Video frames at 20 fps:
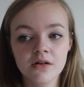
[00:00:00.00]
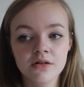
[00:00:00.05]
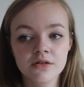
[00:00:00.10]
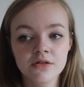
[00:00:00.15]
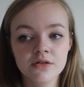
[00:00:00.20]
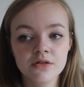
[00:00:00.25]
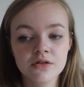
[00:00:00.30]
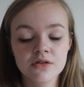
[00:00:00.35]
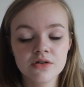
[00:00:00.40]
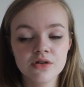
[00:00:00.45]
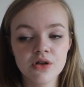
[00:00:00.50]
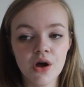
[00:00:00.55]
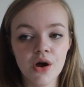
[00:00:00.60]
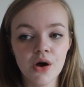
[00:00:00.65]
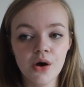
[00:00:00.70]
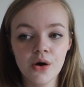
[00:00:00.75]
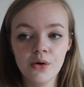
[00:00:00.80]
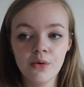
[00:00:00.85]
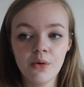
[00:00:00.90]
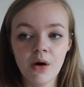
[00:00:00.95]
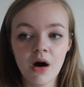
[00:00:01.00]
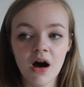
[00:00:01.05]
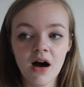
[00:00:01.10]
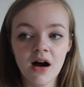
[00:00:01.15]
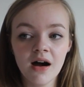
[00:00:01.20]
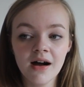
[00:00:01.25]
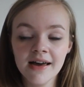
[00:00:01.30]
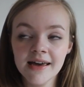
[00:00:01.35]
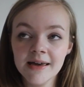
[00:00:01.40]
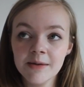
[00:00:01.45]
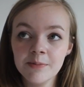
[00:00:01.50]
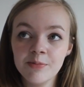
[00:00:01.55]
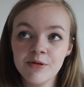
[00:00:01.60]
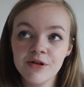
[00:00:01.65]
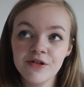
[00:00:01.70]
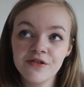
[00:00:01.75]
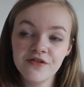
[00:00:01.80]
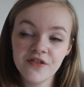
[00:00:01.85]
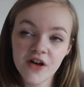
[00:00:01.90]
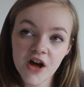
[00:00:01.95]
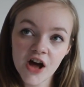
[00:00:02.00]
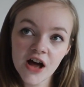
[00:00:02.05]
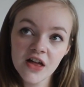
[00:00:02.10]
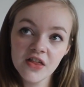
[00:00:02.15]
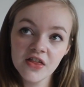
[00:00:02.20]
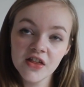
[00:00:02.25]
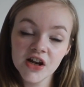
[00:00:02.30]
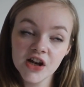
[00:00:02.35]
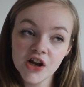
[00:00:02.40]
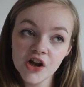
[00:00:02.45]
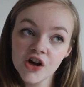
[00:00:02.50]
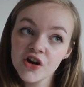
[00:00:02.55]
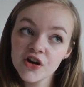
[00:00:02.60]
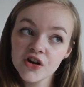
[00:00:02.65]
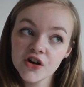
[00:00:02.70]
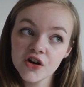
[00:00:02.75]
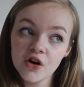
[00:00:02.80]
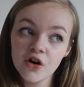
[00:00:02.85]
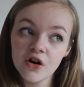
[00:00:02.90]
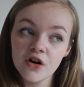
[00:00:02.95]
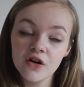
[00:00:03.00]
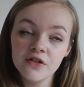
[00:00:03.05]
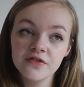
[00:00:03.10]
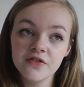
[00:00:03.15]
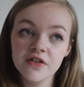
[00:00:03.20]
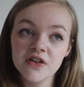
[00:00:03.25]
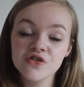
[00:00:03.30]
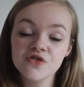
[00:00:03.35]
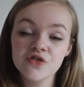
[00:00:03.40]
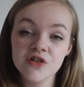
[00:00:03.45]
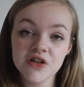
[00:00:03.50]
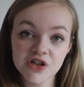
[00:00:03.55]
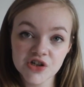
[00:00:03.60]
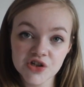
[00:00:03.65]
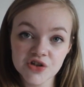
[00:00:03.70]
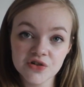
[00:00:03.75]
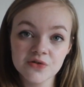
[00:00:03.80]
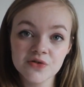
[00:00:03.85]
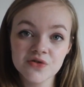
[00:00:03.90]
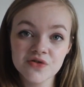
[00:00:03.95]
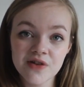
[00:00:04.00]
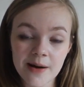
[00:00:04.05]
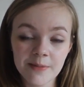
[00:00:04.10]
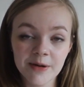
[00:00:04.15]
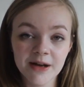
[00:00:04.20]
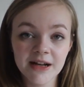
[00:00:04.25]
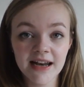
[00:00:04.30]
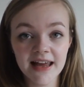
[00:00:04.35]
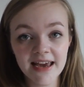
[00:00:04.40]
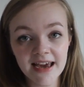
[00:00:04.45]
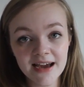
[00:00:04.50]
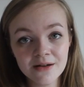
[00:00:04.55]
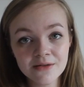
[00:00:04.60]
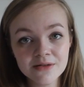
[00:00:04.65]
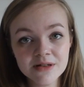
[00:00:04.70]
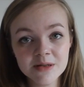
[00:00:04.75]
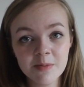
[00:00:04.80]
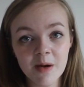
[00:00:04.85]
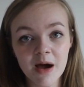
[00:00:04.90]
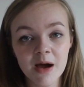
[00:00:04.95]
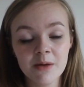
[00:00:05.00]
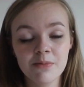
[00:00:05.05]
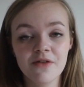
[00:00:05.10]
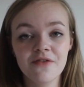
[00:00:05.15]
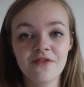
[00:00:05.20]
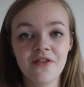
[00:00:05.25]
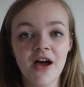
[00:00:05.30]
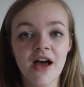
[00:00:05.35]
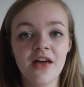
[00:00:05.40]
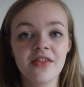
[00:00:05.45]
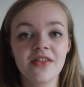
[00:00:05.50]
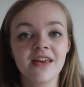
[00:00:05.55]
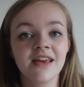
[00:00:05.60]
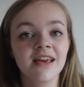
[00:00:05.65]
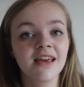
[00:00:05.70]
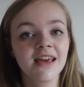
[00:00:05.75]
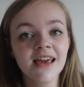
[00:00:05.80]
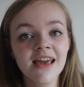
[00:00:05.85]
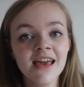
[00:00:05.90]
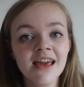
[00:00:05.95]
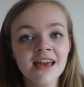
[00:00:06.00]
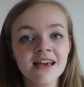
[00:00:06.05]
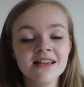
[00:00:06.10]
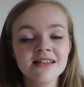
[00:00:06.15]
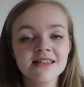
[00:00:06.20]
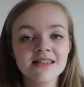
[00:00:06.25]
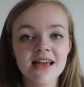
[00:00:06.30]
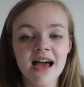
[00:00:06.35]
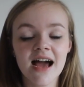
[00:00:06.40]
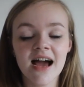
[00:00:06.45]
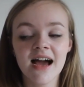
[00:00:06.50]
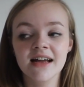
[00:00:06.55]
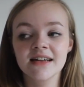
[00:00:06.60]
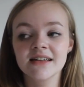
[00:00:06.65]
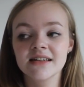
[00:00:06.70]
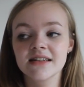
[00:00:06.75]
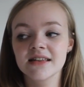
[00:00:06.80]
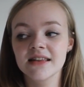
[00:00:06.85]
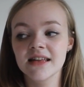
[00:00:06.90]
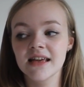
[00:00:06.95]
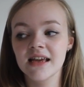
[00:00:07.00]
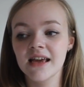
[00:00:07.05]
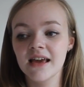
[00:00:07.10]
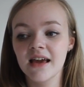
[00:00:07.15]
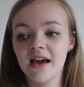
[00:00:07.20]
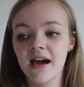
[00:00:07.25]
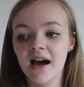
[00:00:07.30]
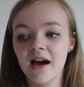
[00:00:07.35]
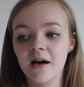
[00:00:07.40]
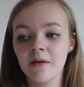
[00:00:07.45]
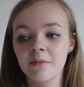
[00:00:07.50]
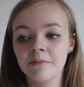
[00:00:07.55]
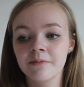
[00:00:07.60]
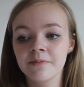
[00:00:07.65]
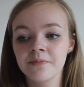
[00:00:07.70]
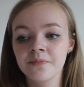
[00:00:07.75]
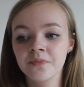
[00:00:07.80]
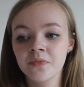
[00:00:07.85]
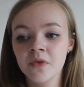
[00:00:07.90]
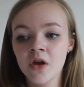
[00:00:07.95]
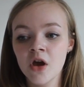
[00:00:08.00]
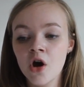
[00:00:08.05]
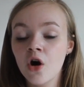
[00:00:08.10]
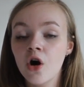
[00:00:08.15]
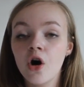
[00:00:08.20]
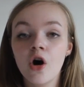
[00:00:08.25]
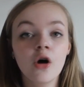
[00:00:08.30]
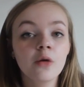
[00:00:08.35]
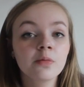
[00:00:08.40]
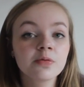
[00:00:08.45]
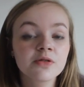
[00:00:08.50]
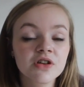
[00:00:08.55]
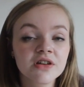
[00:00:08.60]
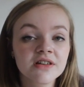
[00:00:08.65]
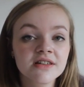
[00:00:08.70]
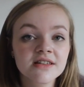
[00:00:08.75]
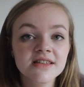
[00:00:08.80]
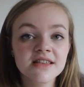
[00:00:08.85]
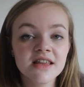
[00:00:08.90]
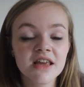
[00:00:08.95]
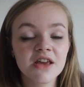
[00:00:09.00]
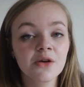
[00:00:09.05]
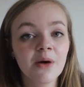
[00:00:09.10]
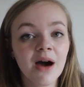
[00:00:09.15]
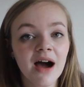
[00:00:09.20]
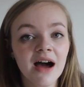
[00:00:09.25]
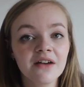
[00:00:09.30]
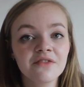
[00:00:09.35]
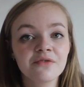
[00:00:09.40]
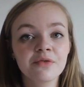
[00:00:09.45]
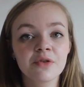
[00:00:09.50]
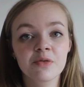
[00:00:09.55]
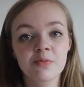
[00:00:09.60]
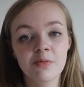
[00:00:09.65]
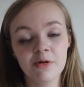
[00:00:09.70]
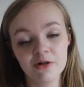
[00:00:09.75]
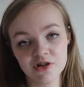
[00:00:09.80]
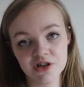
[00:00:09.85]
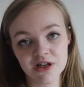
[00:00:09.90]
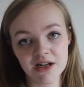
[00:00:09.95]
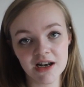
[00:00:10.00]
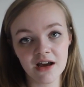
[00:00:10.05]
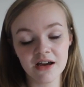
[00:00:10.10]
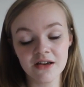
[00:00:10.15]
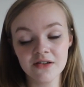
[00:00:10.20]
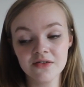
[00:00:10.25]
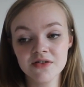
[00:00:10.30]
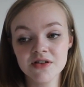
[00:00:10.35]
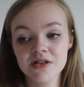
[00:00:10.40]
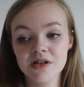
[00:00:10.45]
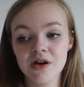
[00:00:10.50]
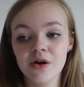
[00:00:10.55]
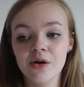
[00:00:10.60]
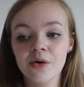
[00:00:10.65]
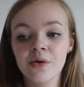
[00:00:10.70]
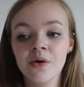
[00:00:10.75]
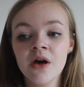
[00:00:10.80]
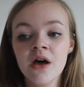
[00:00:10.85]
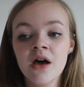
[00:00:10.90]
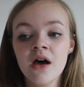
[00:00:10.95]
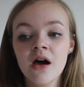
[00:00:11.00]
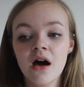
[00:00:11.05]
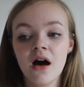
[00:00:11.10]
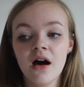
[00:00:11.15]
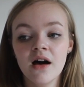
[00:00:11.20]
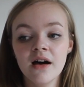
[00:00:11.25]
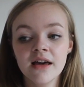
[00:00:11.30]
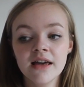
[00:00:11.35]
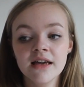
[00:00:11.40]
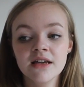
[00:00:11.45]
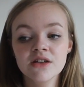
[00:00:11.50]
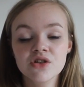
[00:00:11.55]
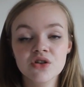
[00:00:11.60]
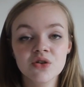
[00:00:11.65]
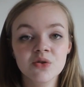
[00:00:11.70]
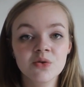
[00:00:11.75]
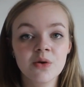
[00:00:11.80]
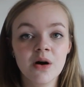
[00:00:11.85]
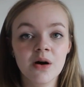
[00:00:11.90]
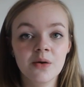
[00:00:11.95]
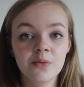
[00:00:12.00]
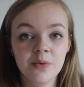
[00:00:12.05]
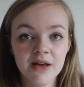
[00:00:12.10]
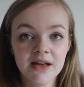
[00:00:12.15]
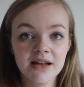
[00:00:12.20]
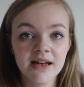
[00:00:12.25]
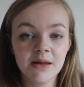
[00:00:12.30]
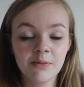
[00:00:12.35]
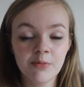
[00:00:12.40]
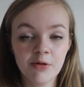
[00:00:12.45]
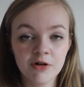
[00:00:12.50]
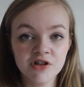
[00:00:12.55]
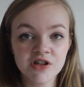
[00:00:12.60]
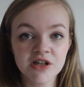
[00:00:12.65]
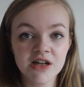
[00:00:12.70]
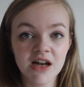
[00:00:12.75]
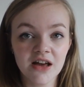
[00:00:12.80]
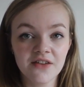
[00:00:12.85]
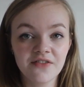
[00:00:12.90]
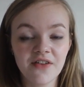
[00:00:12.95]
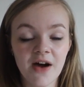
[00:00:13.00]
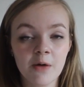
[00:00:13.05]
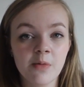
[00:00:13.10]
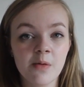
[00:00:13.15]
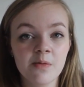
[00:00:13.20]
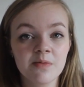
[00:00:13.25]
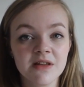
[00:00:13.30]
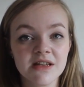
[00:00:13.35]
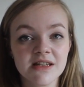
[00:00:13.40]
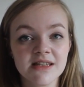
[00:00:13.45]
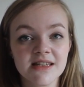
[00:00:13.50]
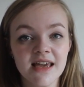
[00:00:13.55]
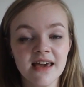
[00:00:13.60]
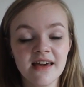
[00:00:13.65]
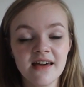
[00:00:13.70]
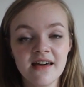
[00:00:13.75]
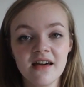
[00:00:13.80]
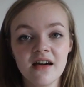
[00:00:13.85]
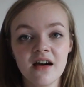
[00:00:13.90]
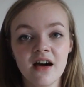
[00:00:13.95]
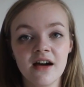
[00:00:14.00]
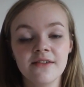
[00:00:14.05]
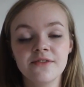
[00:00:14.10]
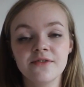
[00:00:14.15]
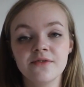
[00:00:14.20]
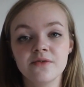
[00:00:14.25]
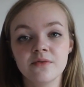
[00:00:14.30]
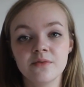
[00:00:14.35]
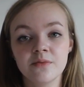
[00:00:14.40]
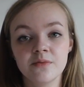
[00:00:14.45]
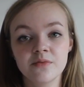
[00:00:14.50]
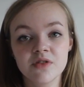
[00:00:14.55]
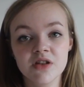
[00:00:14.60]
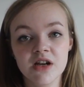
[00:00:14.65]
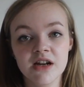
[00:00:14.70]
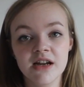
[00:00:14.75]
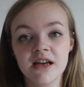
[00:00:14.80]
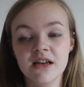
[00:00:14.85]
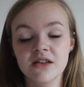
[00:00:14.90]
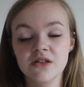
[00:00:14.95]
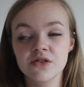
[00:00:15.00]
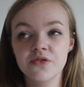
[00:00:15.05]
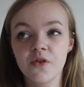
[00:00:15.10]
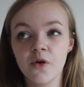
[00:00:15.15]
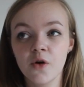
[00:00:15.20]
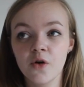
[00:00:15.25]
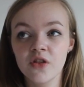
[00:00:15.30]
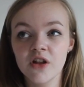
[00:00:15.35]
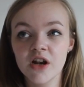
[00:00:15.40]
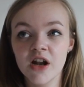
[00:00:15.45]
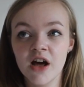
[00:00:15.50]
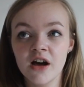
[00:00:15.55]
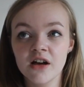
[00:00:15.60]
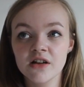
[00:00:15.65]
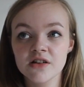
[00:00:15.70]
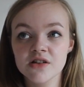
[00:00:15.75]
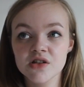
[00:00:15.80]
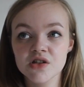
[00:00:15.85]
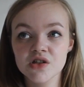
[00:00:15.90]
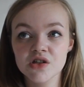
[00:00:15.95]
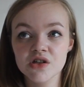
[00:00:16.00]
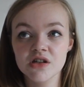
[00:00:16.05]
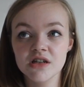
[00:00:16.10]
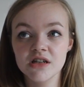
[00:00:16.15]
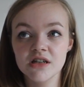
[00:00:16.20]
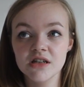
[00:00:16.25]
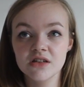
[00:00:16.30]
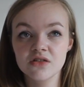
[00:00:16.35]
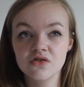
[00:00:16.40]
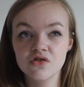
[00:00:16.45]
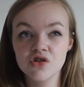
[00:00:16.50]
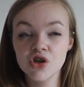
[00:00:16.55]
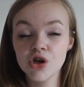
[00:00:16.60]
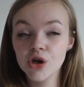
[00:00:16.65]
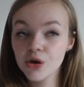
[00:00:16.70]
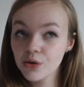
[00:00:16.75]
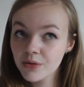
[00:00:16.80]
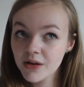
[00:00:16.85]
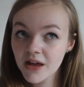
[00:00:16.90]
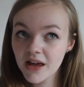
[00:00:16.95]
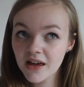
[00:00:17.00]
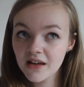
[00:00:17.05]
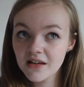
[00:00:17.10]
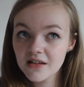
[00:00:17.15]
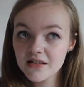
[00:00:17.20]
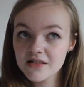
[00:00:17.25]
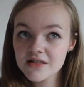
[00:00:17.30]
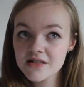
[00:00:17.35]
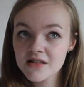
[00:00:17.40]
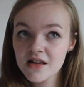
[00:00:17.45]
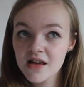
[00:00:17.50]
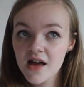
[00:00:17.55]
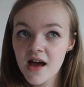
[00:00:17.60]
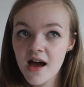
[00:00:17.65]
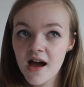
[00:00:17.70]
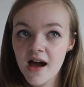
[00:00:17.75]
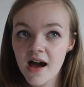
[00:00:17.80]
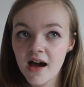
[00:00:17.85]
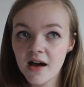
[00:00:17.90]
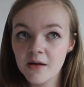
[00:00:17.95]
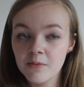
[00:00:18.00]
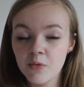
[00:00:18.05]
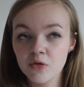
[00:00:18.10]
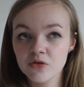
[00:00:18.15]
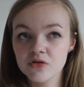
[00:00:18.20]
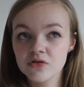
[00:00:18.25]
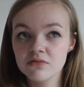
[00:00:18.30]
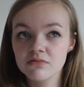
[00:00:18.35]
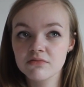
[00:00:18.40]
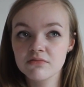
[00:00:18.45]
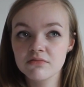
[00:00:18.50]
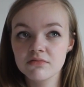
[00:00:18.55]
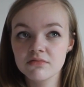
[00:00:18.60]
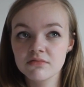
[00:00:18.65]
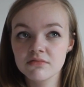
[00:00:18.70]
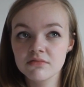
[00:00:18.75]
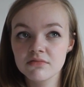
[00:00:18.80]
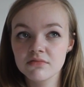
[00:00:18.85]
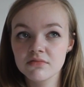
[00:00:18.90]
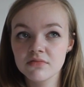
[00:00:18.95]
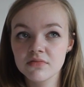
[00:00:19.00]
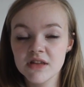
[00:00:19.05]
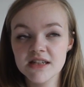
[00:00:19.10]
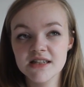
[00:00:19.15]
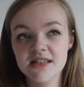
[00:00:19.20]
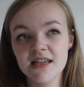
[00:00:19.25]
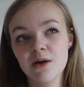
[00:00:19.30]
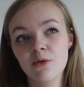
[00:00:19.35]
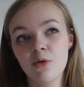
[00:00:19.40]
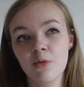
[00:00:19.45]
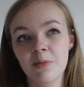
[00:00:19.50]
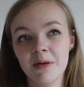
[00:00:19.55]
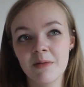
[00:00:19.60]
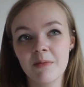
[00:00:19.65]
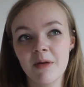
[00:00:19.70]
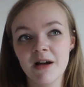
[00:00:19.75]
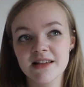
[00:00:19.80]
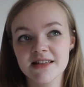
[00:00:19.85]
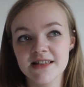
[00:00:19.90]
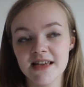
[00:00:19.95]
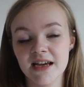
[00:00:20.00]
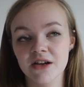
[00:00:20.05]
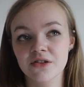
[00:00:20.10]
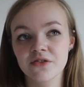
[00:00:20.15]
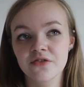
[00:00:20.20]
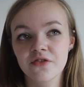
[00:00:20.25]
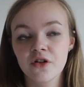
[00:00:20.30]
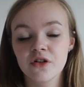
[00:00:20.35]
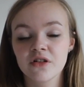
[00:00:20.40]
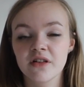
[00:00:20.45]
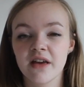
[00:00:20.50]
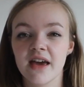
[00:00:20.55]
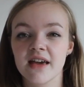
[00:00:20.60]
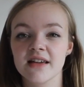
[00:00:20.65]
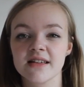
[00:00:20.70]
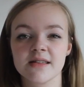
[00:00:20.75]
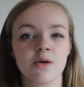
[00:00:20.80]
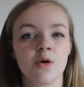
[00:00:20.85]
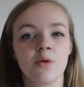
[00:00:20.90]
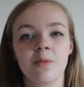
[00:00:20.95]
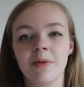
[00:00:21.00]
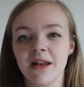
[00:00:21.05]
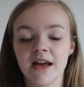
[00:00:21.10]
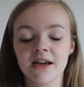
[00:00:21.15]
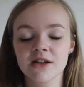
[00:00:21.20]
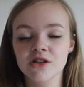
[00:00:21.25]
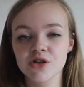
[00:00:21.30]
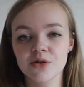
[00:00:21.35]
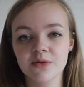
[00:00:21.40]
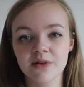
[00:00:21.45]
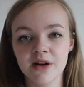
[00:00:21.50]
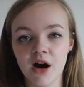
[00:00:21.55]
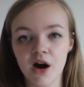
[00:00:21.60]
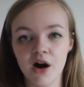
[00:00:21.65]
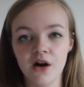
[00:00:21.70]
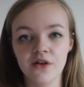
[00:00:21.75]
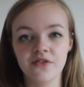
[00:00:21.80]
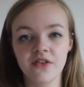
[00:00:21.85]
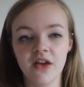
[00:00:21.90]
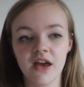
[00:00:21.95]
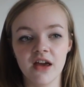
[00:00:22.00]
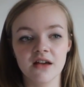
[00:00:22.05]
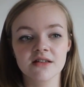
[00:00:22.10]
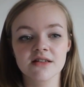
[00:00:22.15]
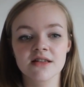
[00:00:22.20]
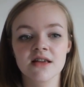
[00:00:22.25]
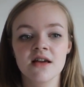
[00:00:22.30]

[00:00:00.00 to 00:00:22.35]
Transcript: So I prefer the look of traditional scrapbook layouts, but I prefer the ease and the options that you have with project life. So I do a weekly project life album this year. I've done it for the last 2 years, or this year will be my second full year, so it'll be like 2.5 years.